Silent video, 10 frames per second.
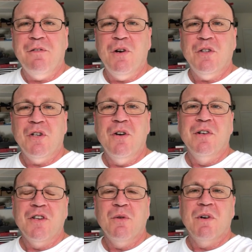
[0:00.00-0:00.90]
for a
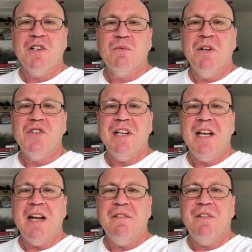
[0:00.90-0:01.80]
tune and you want to switch to
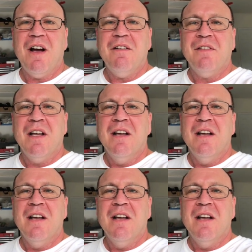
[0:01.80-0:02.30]
E85,